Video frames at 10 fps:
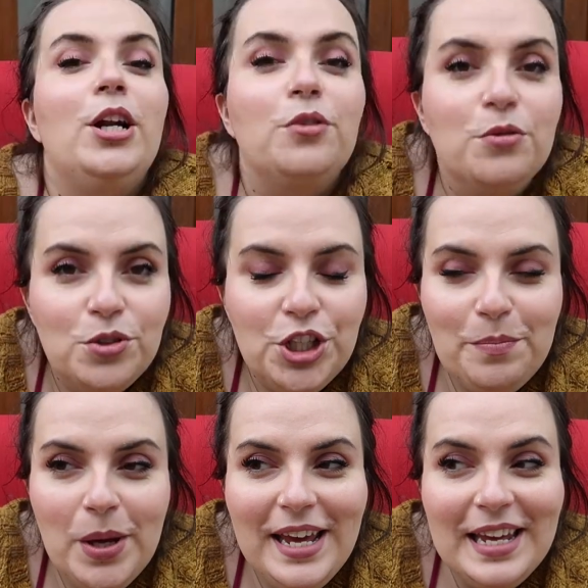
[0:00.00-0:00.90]
local
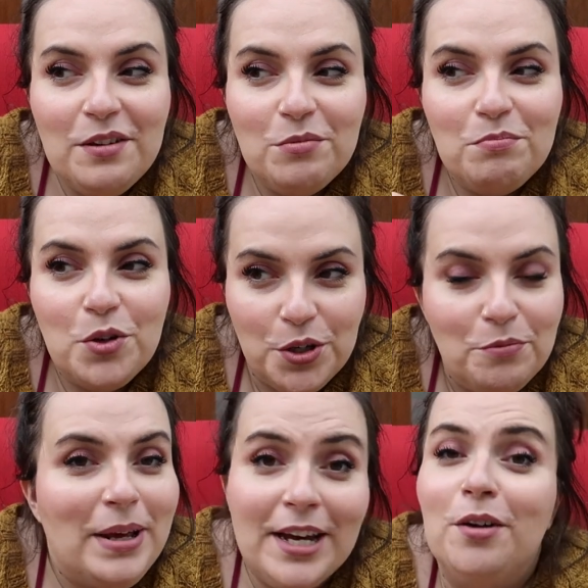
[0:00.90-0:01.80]
GP
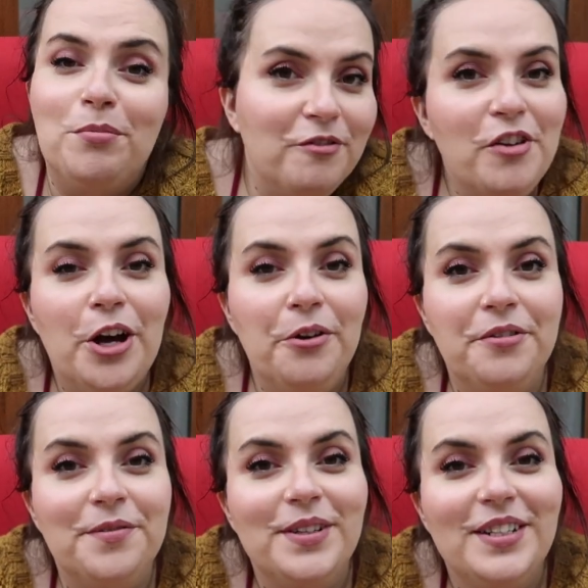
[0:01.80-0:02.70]
couldn't pick up the
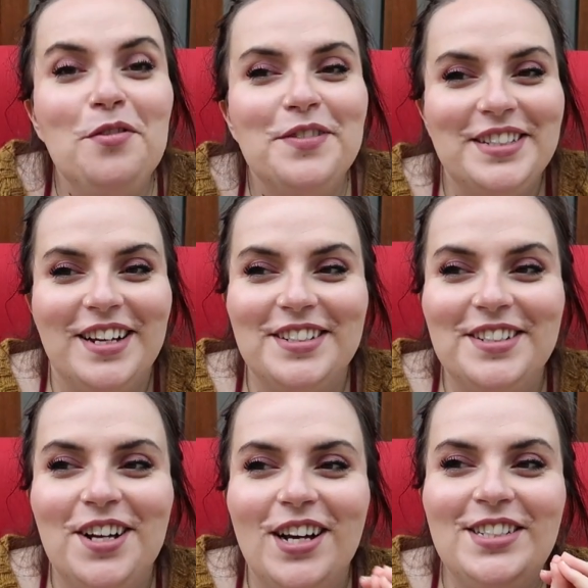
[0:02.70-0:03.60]
phone. And all of a
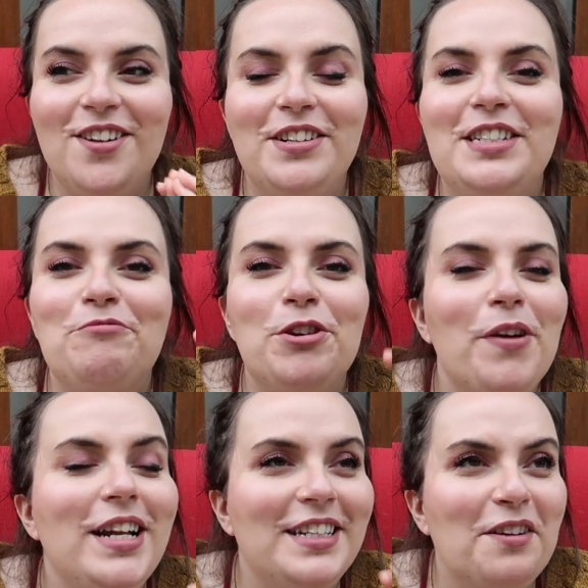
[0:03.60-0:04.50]
sudden, I started
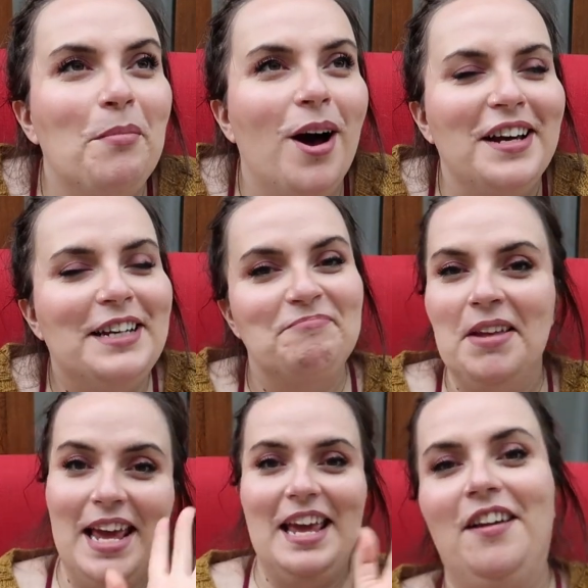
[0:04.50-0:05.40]
regretting my
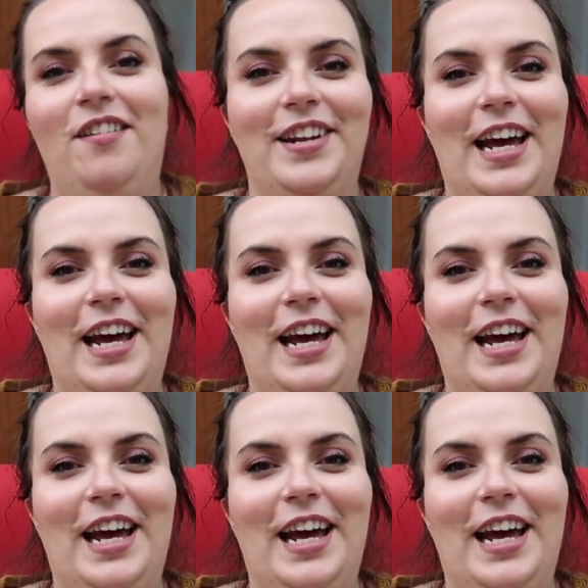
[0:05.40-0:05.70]
it can't